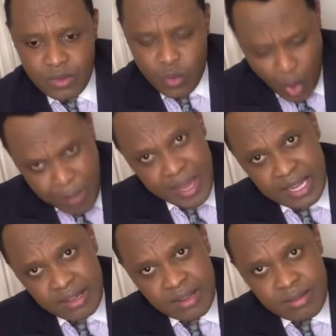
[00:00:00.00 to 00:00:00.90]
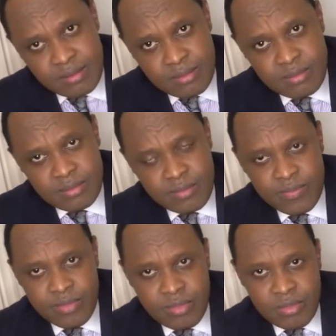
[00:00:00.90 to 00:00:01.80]
women
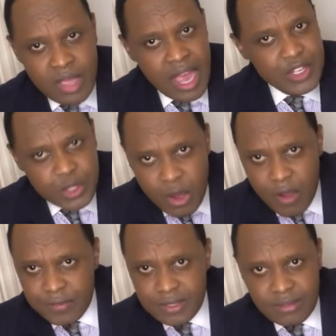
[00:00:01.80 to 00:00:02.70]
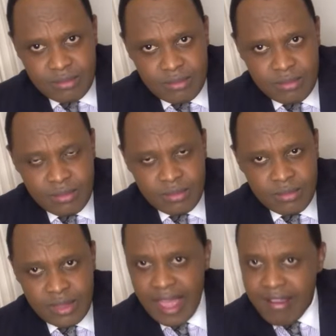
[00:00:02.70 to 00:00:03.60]
are soft.
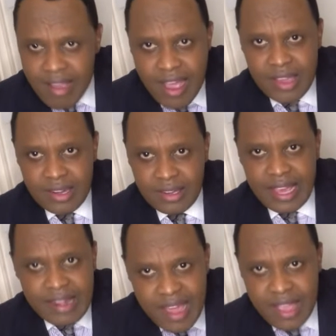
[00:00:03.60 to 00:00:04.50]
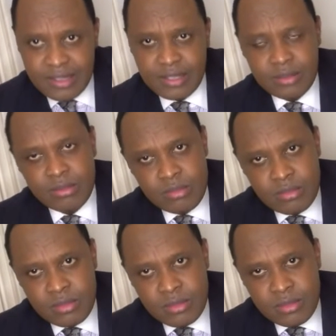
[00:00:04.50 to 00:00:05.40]
They're kind. They're nice.
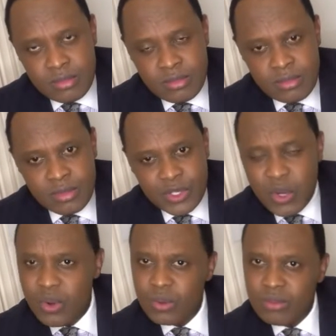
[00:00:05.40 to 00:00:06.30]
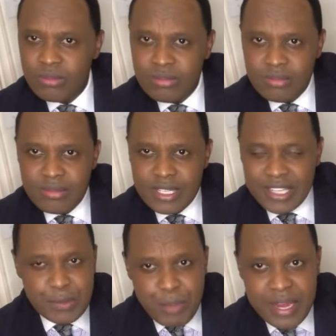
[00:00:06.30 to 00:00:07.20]
So
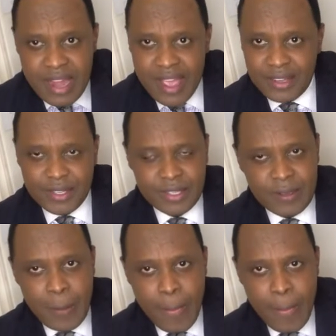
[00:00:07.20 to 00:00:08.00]
just be nice.